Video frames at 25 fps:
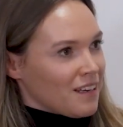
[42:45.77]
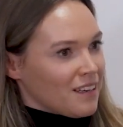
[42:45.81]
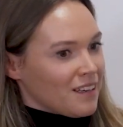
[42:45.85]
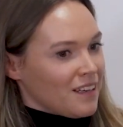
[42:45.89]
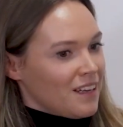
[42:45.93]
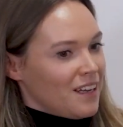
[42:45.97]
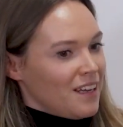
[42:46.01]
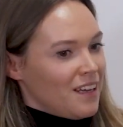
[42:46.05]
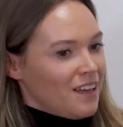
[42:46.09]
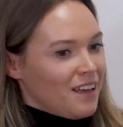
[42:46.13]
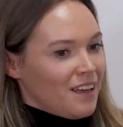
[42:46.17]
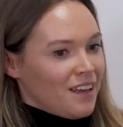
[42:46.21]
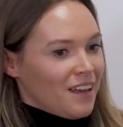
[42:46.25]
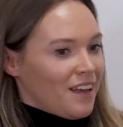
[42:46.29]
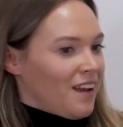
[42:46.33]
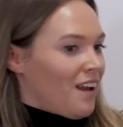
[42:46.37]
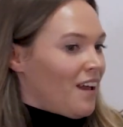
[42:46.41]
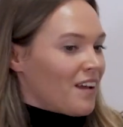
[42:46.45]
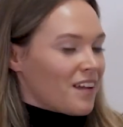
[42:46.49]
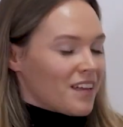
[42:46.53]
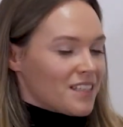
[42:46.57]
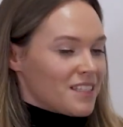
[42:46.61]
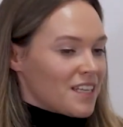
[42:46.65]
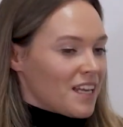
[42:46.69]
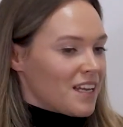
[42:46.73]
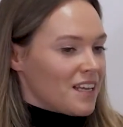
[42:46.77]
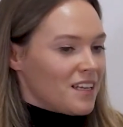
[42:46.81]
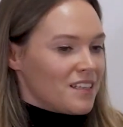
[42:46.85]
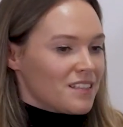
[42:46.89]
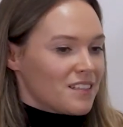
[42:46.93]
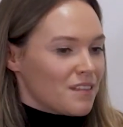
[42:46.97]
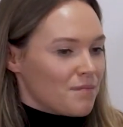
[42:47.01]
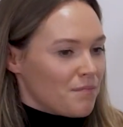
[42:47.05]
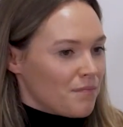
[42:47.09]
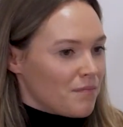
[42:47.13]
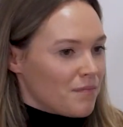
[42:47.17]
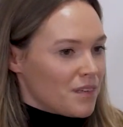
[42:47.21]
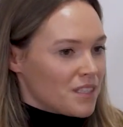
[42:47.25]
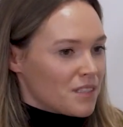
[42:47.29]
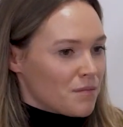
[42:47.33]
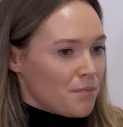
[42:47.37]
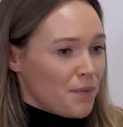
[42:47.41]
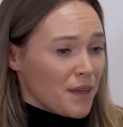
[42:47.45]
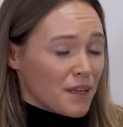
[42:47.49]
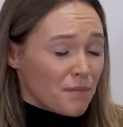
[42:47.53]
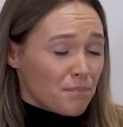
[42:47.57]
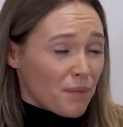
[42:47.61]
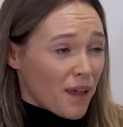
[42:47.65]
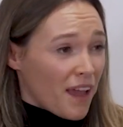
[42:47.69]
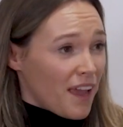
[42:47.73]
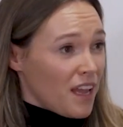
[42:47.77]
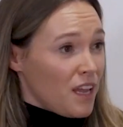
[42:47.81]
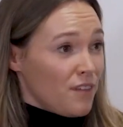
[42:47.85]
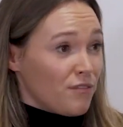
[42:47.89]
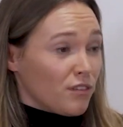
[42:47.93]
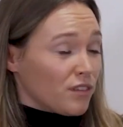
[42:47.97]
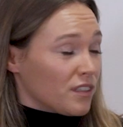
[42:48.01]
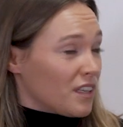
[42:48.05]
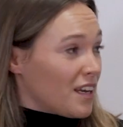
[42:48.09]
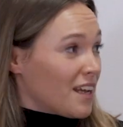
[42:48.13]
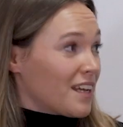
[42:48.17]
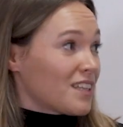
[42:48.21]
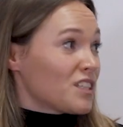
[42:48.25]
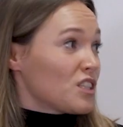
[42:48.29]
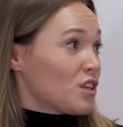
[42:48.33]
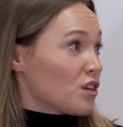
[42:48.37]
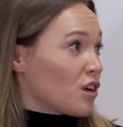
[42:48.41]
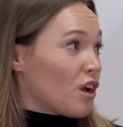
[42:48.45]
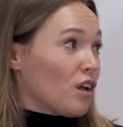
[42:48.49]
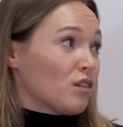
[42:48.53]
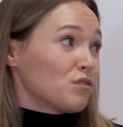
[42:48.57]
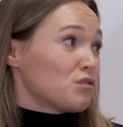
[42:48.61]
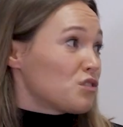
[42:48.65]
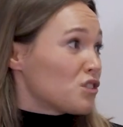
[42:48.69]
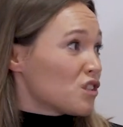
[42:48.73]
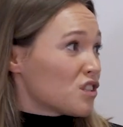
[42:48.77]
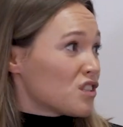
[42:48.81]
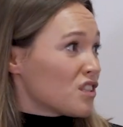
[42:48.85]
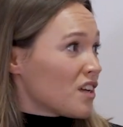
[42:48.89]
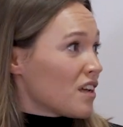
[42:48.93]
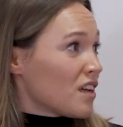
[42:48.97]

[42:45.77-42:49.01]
And like I said, it's a big behavioural and actually a culture